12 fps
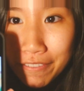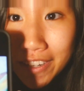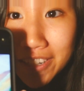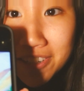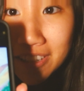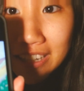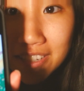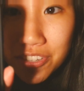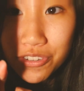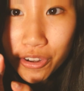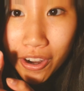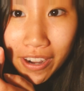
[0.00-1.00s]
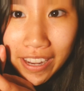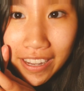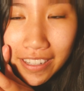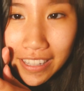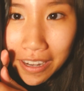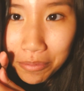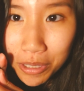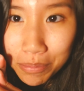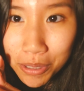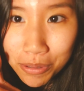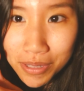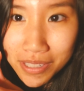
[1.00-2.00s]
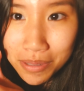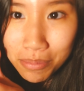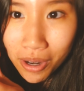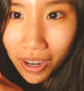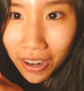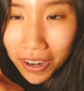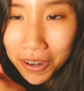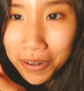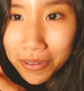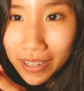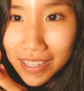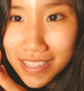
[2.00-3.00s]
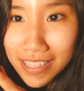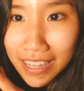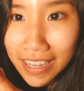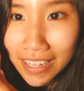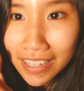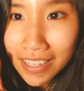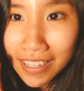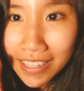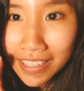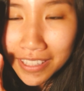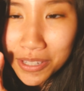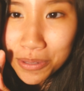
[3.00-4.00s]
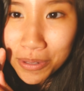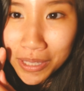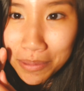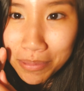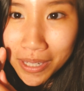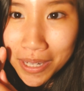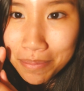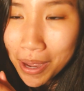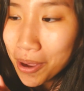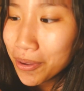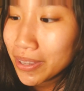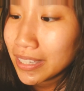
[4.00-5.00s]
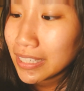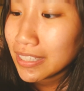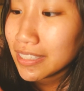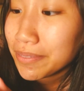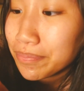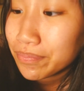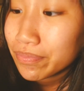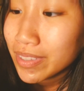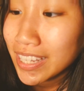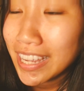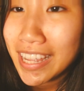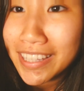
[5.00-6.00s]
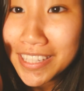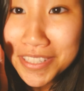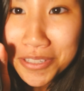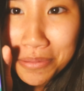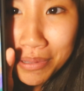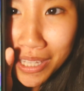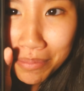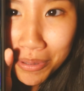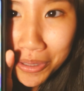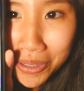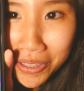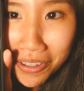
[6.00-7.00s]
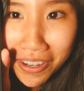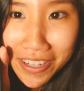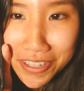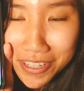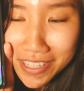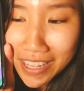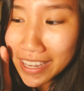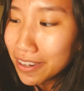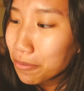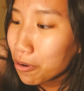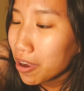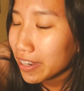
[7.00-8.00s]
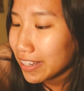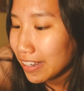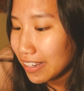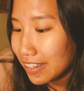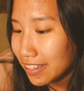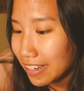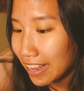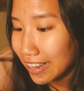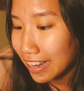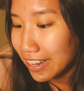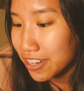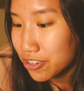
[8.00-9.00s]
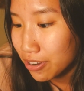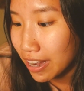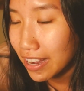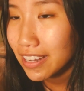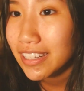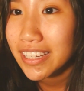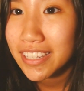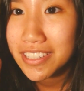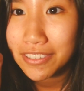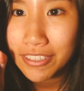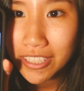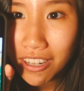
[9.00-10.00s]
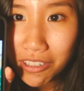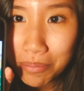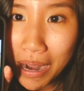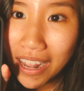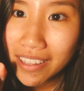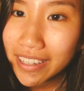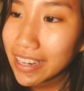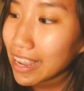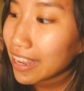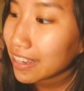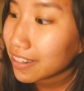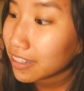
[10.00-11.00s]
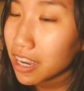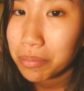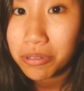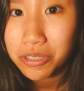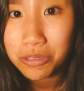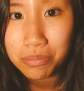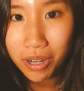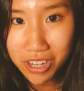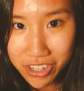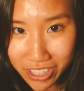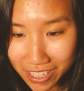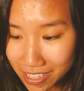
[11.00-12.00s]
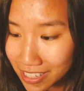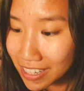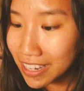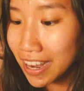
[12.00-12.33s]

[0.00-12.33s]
I finished this drawing that I'm gonna post tomorrow. It's like this really pretty mountain and these two people are just like walking, and I tried like a different color palette and a couple new brushes,